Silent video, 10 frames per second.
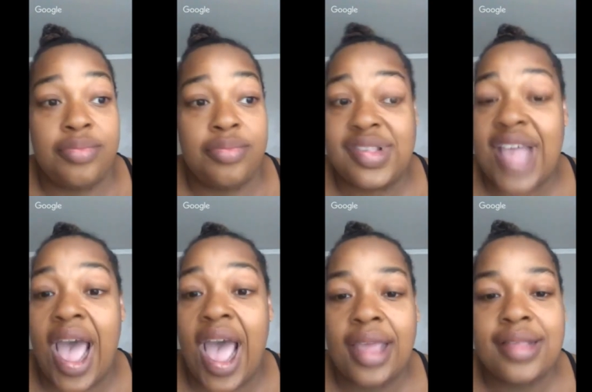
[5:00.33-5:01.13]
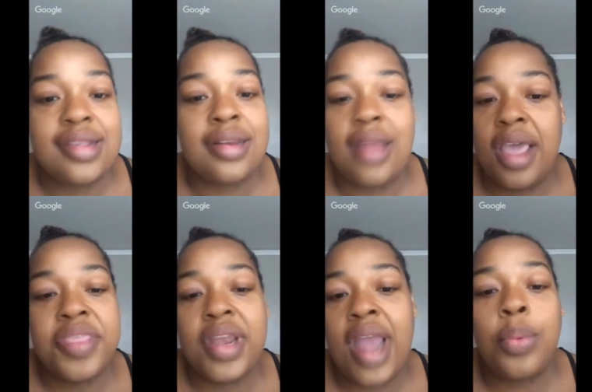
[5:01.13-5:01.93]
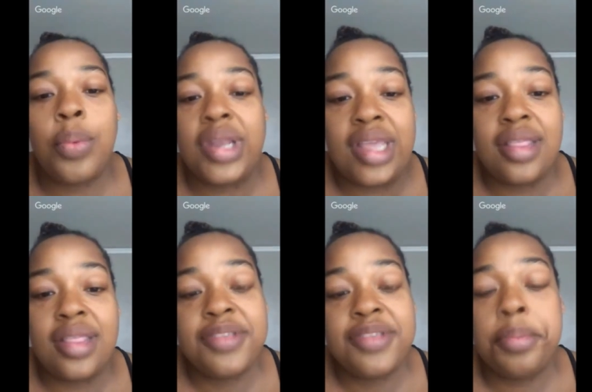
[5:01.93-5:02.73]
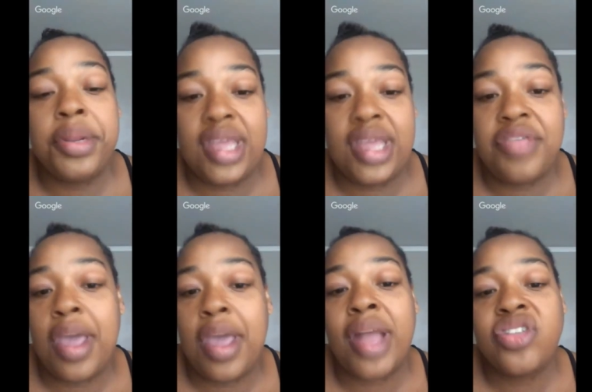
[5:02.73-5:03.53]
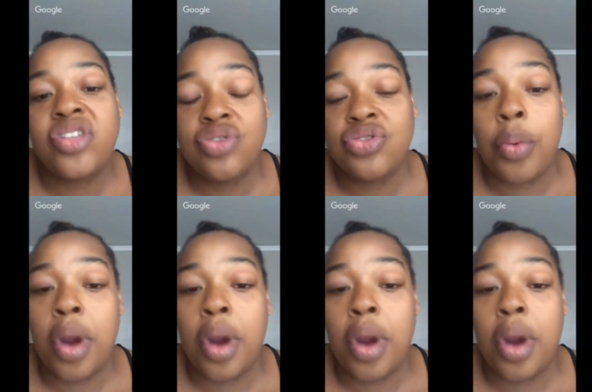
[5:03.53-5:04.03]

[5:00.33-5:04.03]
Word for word: signs, nothing that would lead them to believe that my children were in